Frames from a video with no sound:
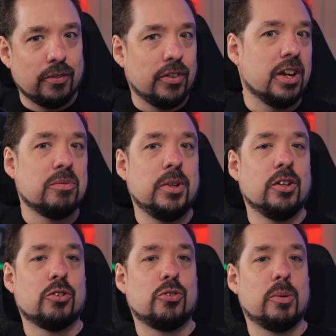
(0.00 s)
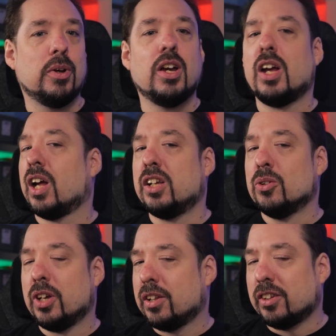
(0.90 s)
5 meter strip, and
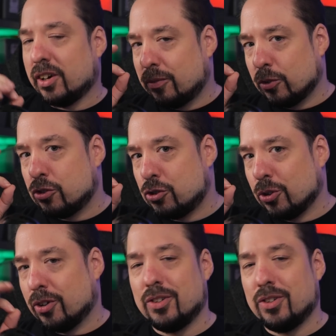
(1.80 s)
you'll get there for sure.